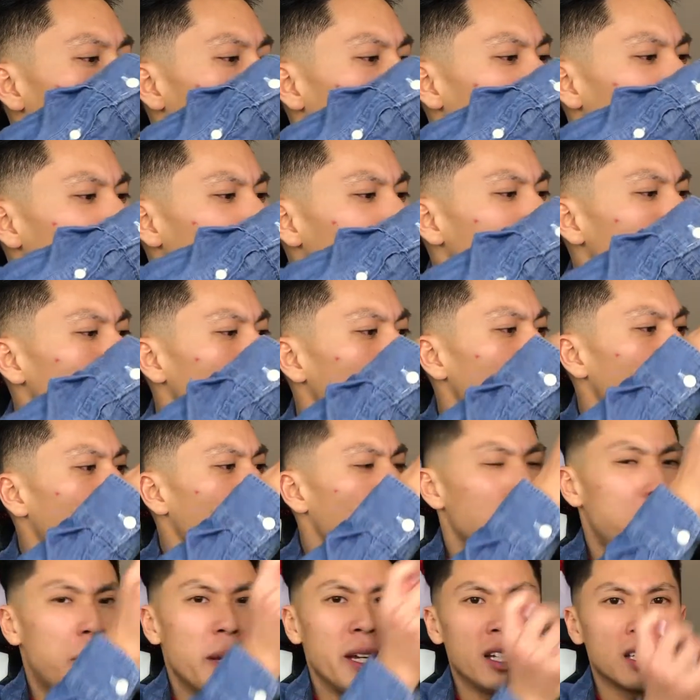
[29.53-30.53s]
Pikachu,
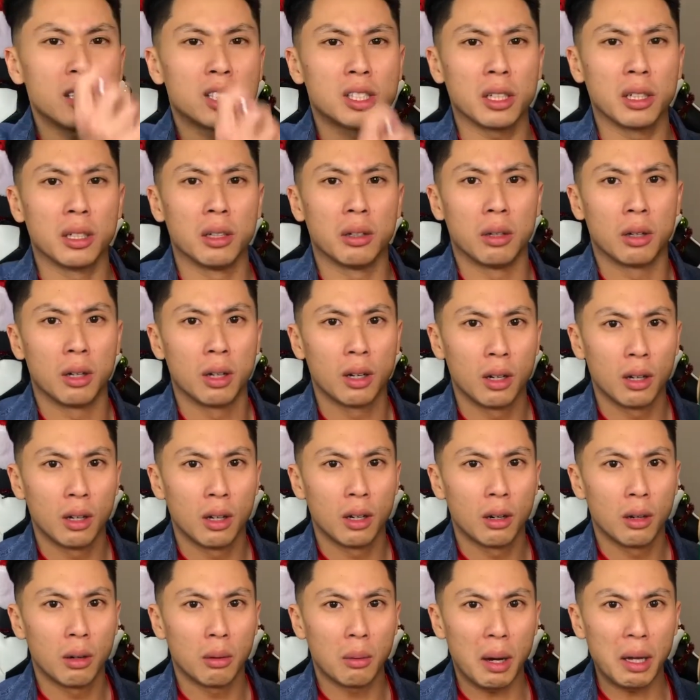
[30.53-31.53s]
Pikachu,
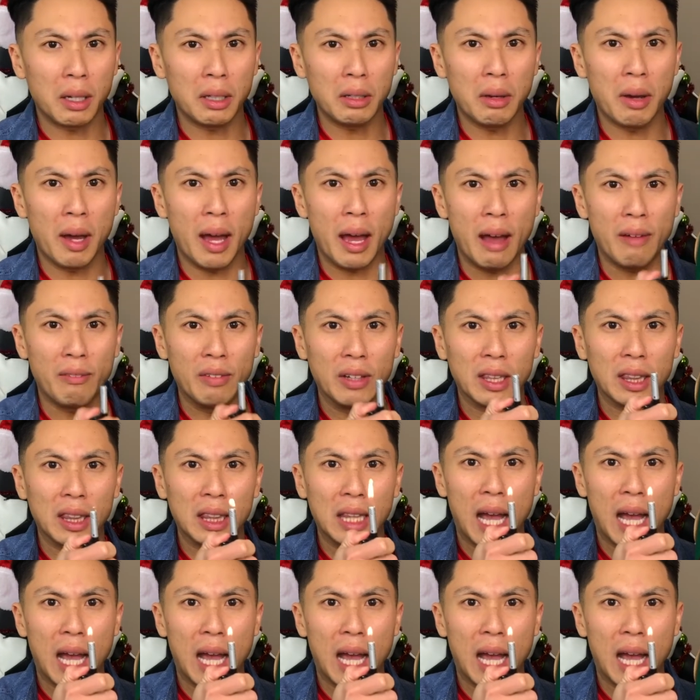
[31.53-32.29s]
why do you have a